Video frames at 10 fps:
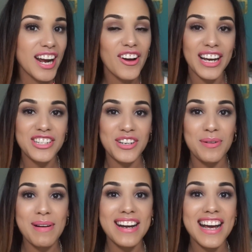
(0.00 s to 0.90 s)
I'll catch you
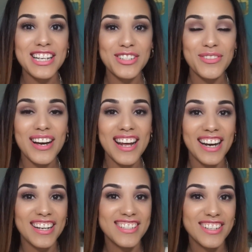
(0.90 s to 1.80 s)
on my next one,
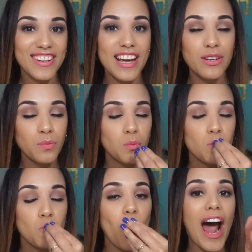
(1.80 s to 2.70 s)
and until then,
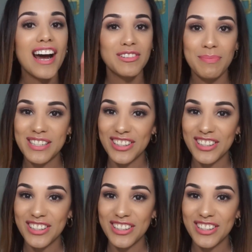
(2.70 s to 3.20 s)
mwah.